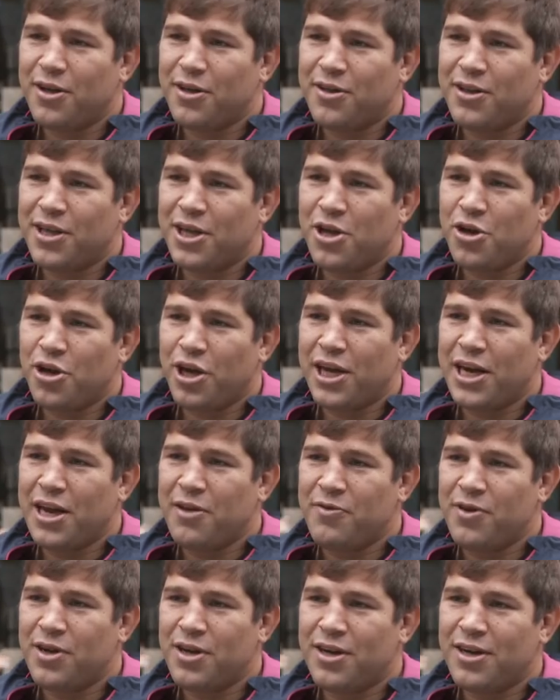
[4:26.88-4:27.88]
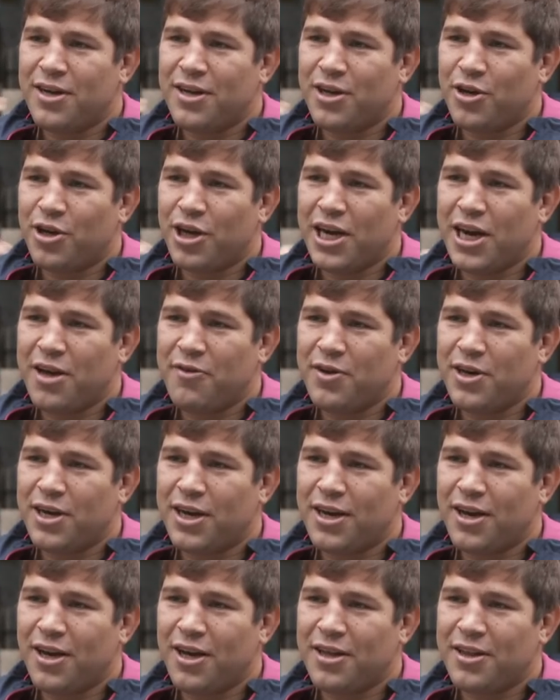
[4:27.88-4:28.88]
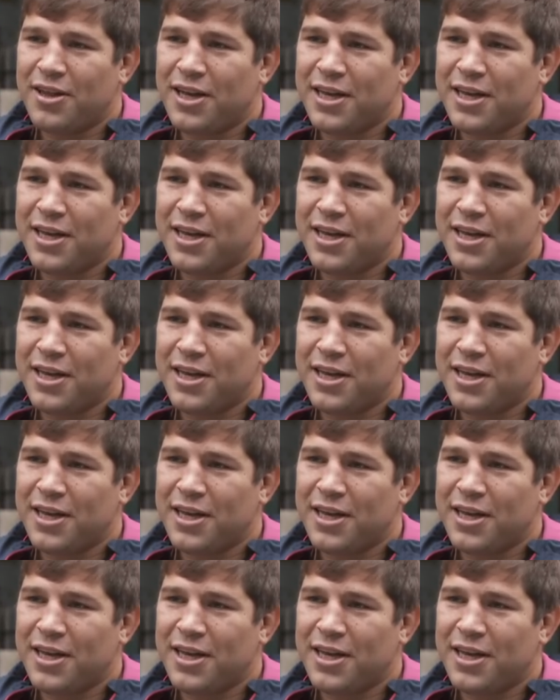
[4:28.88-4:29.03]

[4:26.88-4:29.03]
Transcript: I think you can never, you can never decline